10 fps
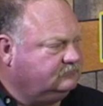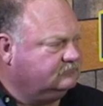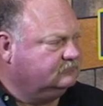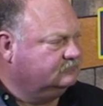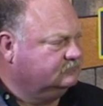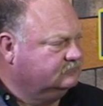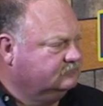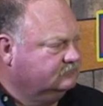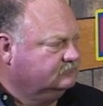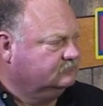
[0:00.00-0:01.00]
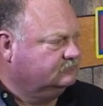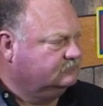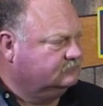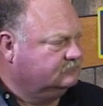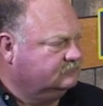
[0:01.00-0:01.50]

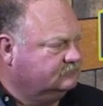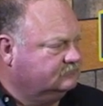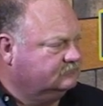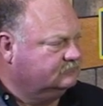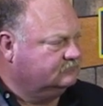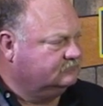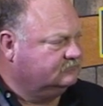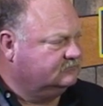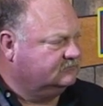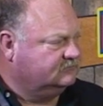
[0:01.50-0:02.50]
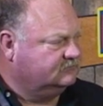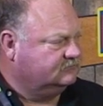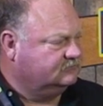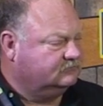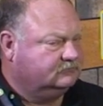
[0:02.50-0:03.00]

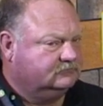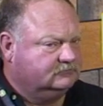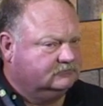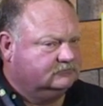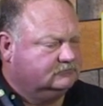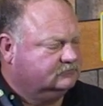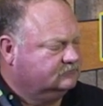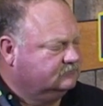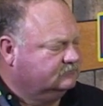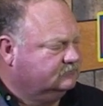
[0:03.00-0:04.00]
[no speech]